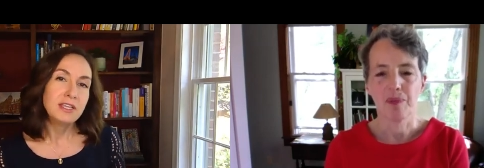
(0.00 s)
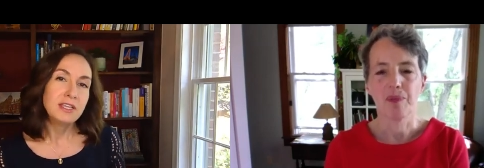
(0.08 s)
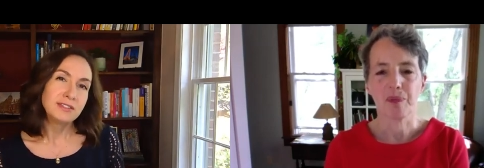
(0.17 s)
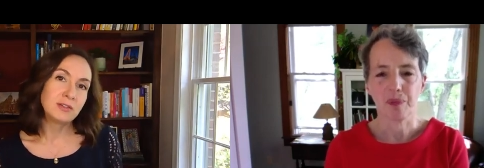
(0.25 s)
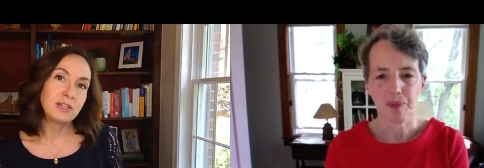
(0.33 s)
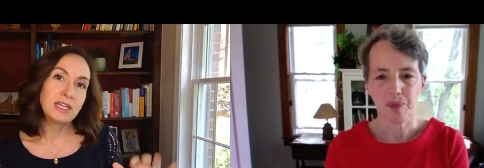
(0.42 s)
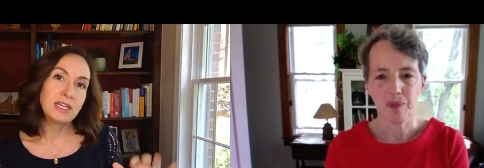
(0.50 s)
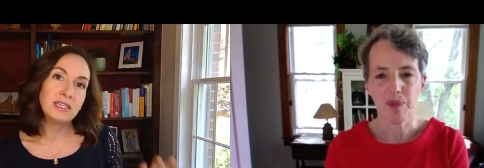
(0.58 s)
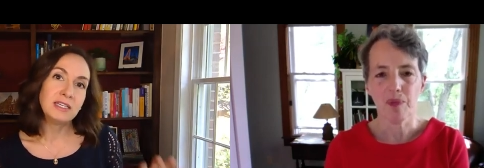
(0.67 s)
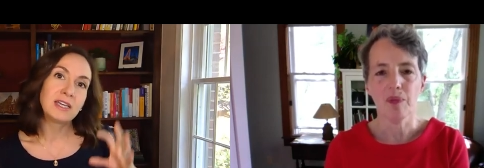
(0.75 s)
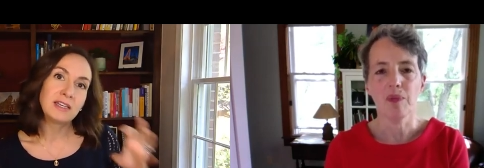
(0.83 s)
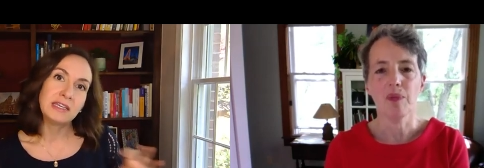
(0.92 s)
Speaker 1: there any kind
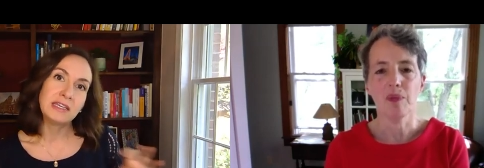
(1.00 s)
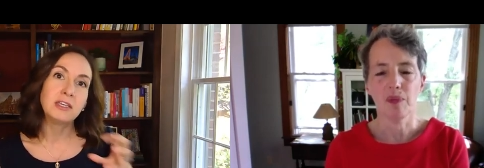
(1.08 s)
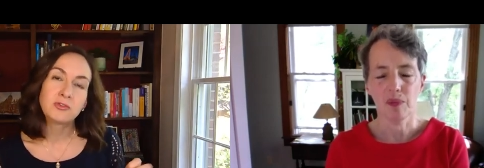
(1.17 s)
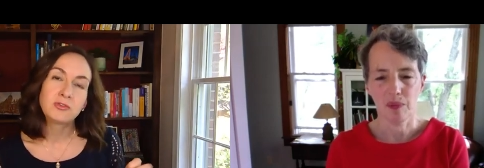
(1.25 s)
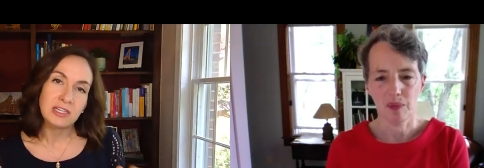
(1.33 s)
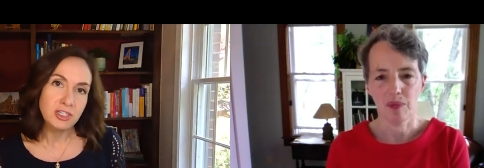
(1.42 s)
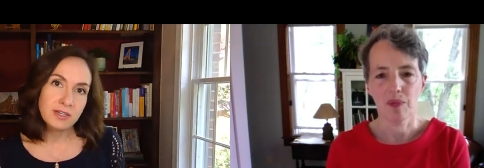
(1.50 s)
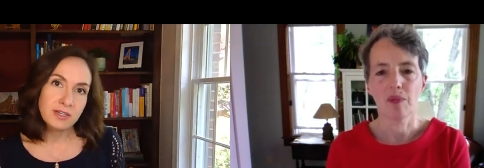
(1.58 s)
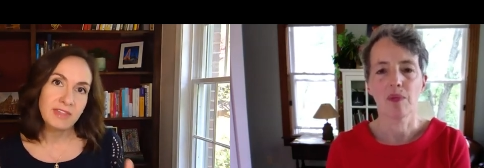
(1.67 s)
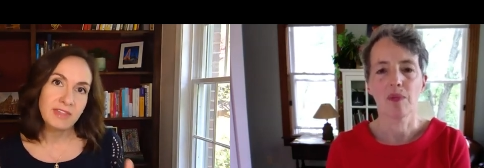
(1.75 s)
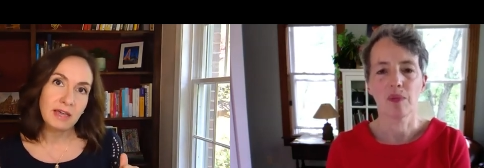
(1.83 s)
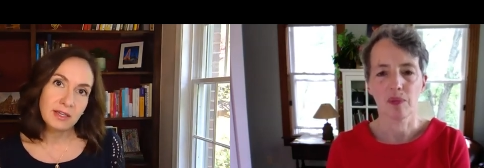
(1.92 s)
of integration of that
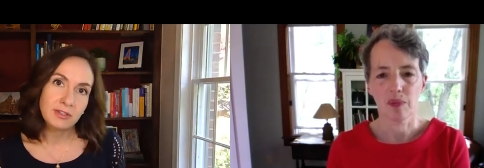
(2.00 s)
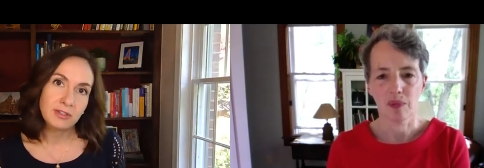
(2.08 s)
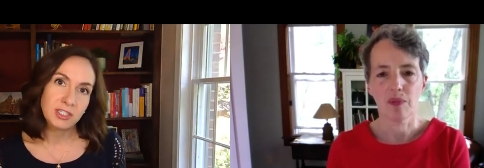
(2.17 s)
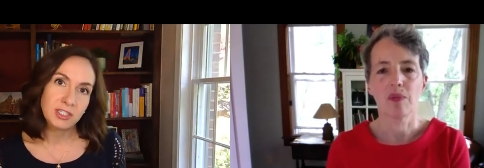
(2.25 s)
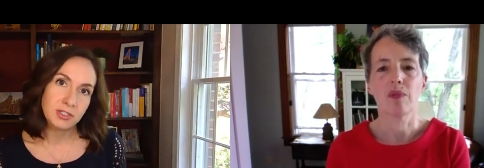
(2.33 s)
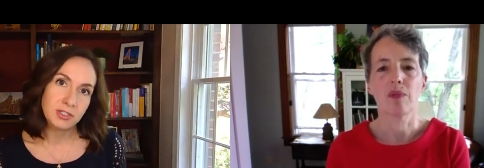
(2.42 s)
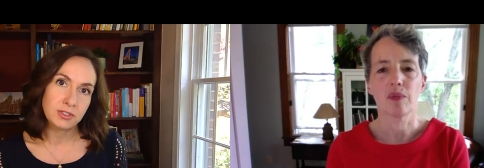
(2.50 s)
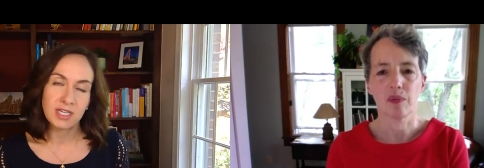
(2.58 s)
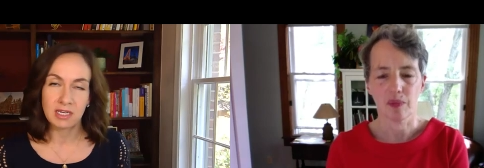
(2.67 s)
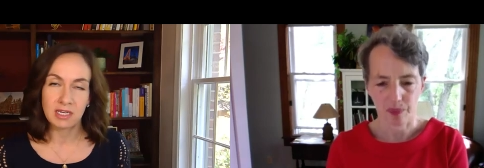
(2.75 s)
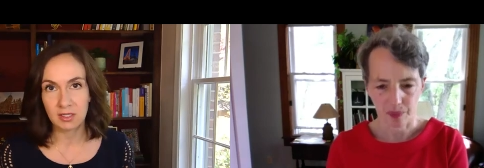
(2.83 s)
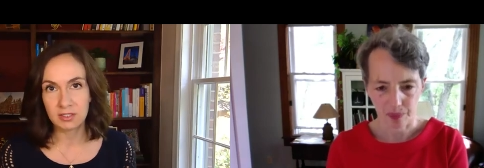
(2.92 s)
level of digital
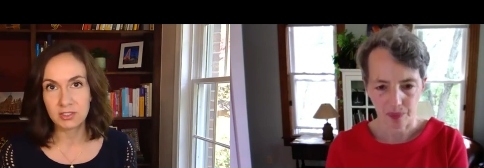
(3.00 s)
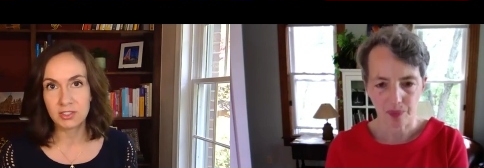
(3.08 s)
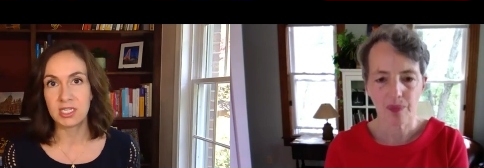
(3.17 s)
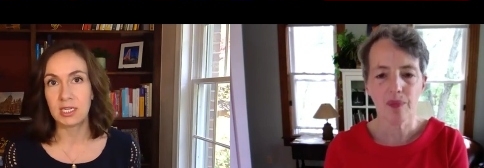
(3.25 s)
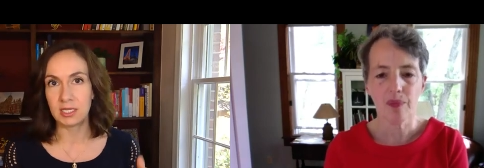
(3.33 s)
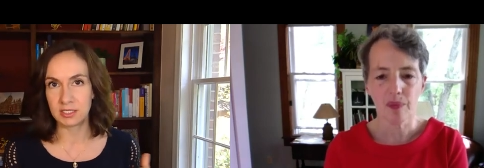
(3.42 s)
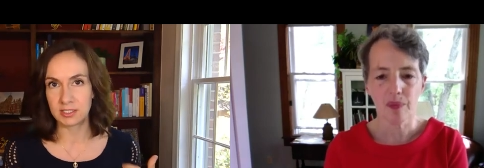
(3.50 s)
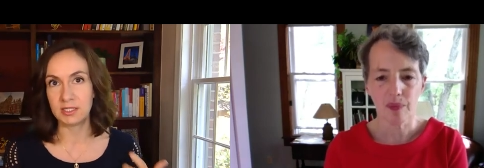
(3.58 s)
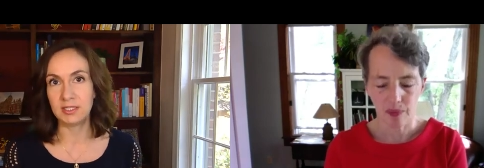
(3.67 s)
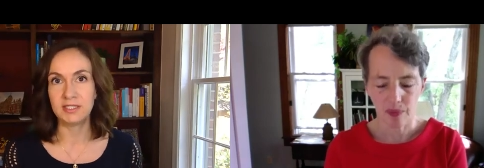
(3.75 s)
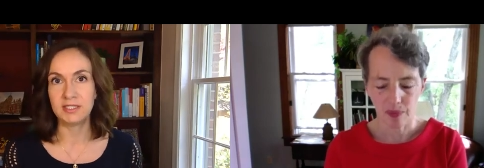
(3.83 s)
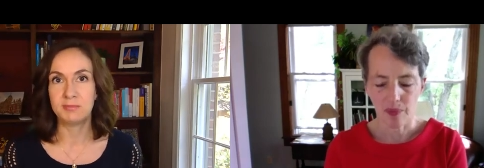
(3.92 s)
technology into
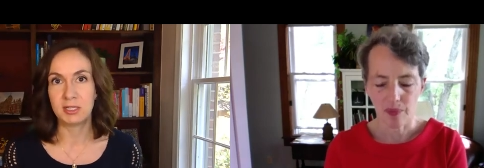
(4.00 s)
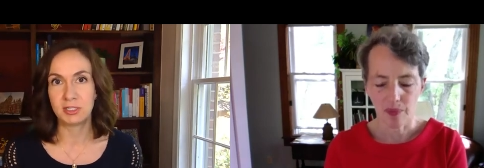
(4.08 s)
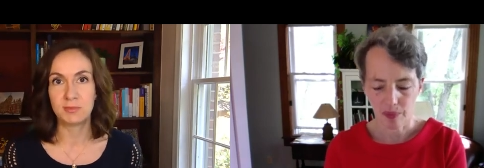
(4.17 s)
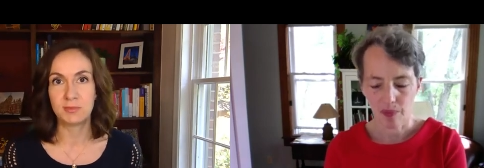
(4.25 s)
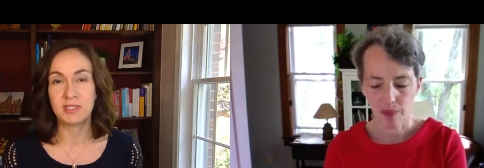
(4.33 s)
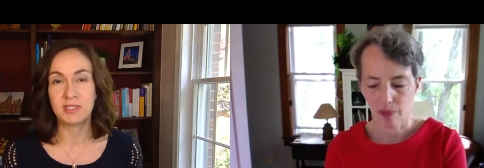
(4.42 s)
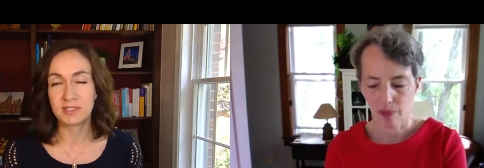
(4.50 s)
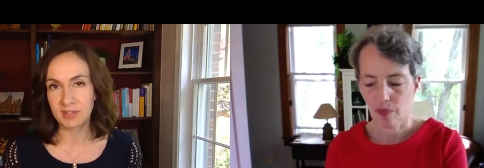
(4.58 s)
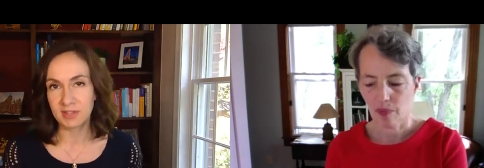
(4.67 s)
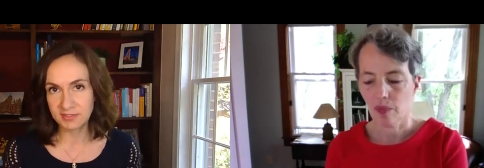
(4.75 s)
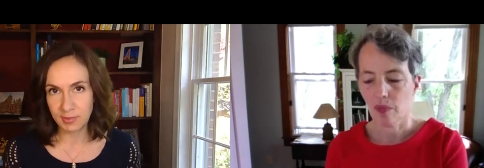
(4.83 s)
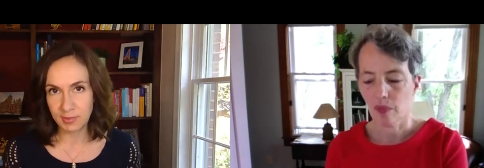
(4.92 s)
these measurements of life
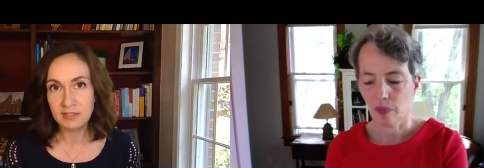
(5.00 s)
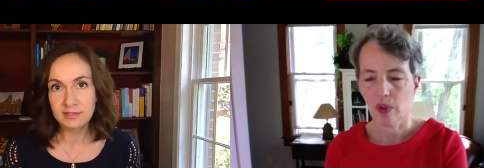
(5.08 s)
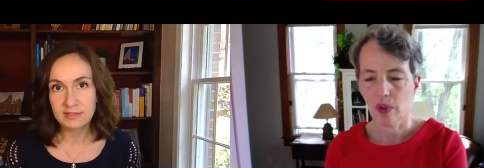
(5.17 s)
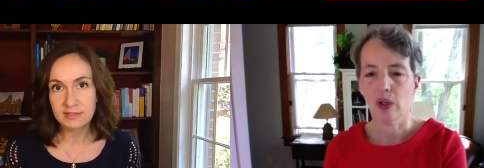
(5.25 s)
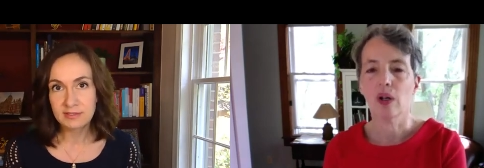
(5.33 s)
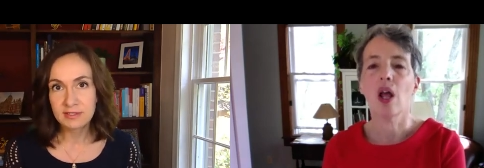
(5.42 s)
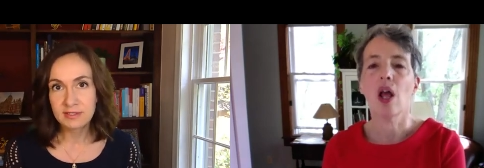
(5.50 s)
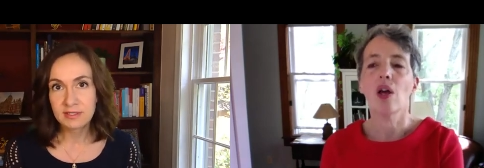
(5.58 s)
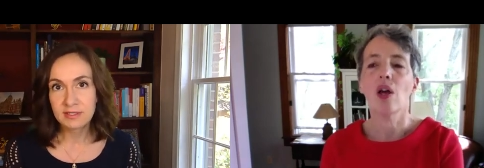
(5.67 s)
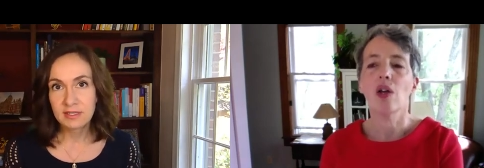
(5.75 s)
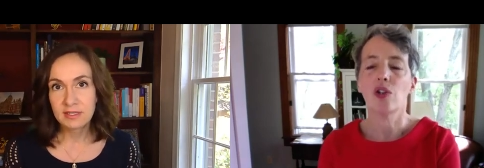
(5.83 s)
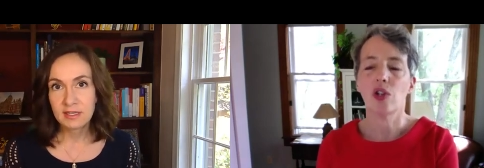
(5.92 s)
space?
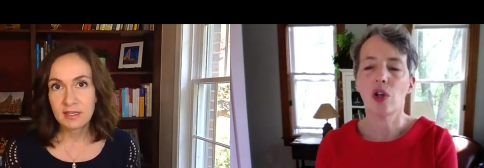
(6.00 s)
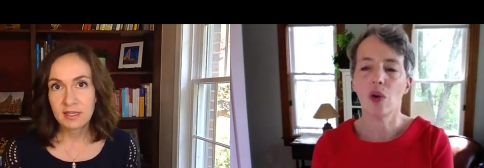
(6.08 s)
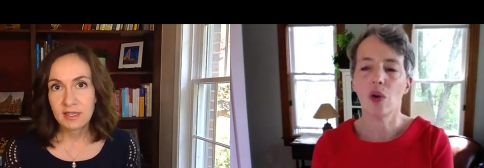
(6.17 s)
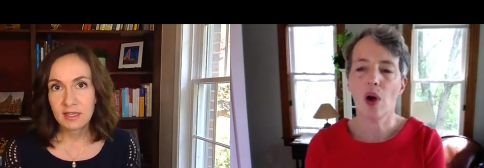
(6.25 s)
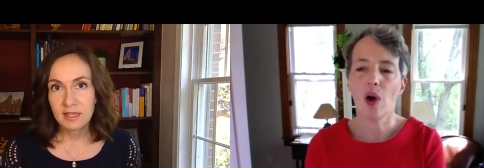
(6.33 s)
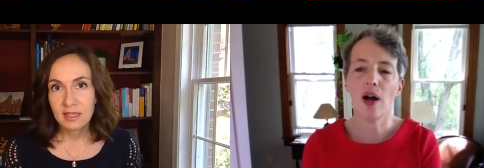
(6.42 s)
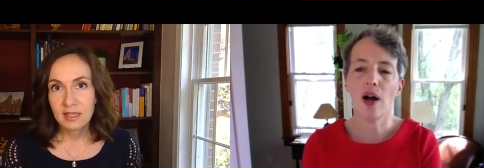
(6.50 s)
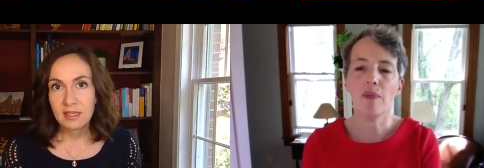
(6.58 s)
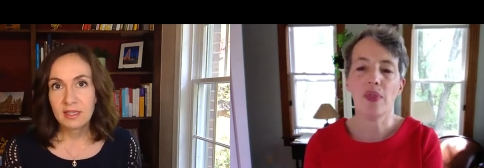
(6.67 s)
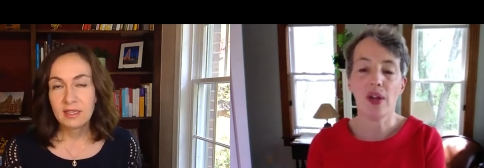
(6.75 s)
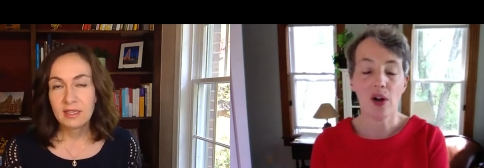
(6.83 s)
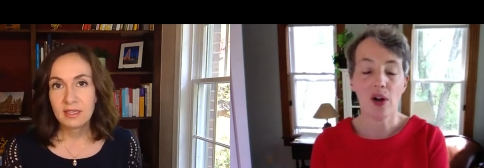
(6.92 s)
Speaker 2: So
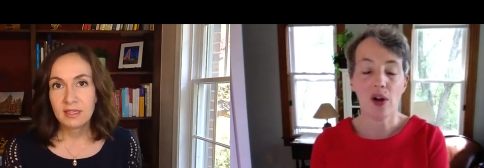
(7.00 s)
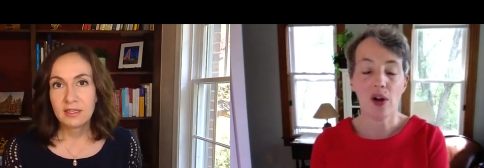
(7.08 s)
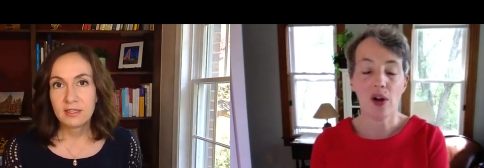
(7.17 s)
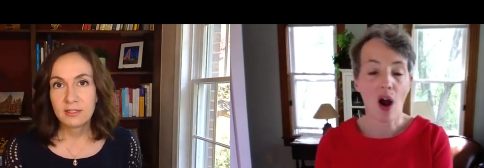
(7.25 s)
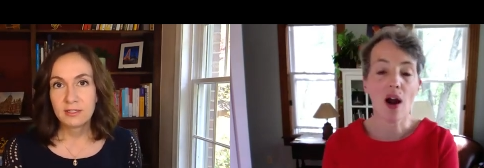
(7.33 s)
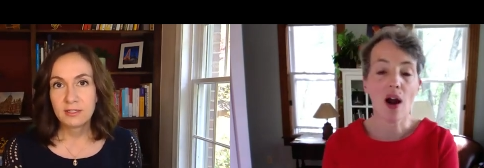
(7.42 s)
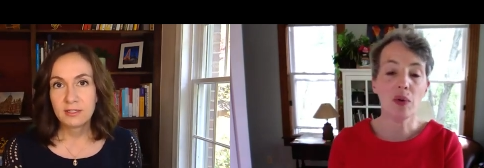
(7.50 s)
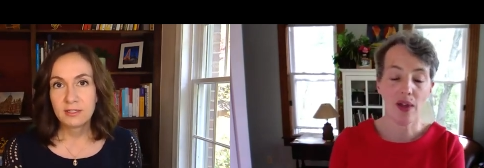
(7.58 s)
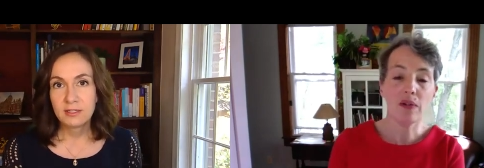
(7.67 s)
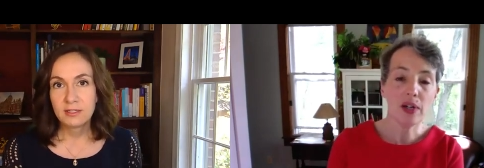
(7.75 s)
um, there are, with other